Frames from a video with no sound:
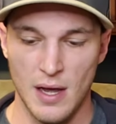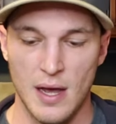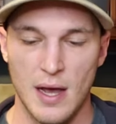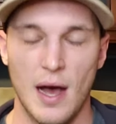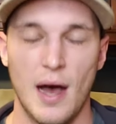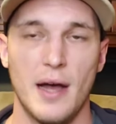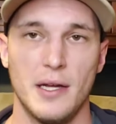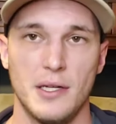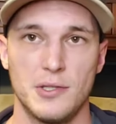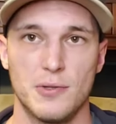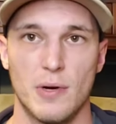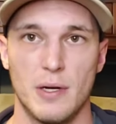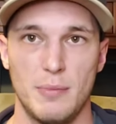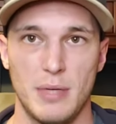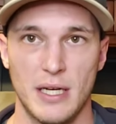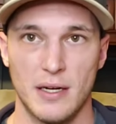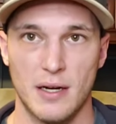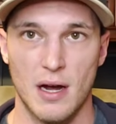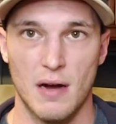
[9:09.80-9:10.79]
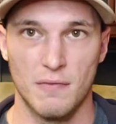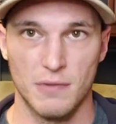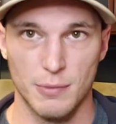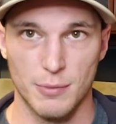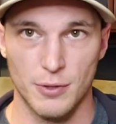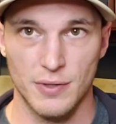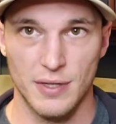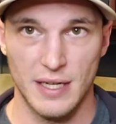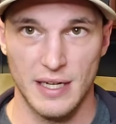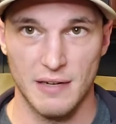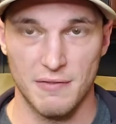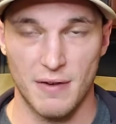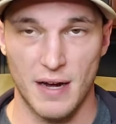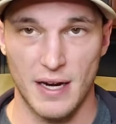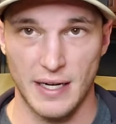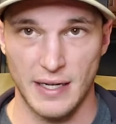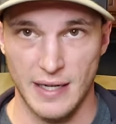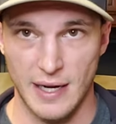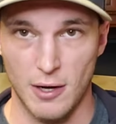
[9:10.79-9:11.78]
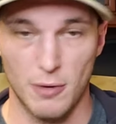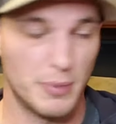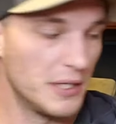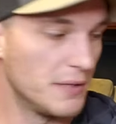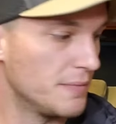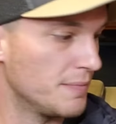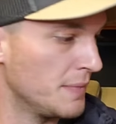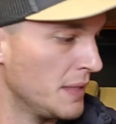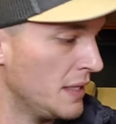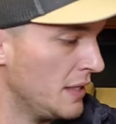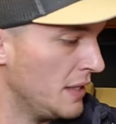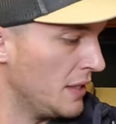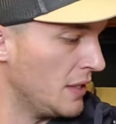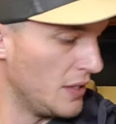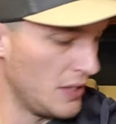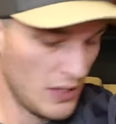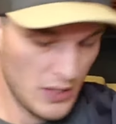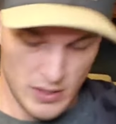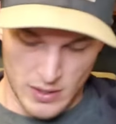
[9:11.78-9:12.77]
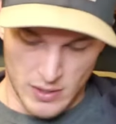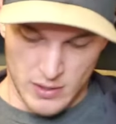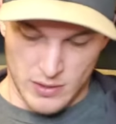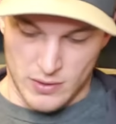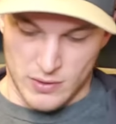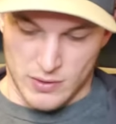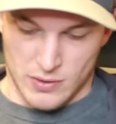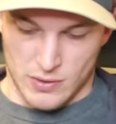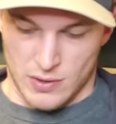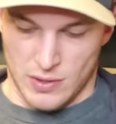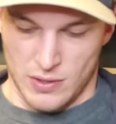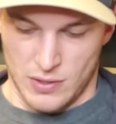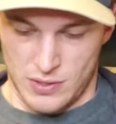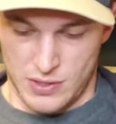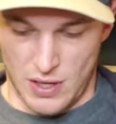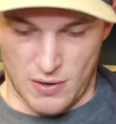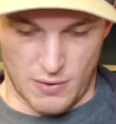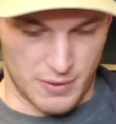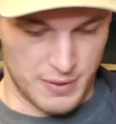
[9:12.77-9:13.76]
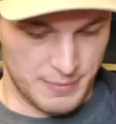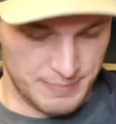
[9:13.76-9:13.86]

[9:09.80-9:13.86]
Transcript: I enjoy being comfortable if I can help it. So,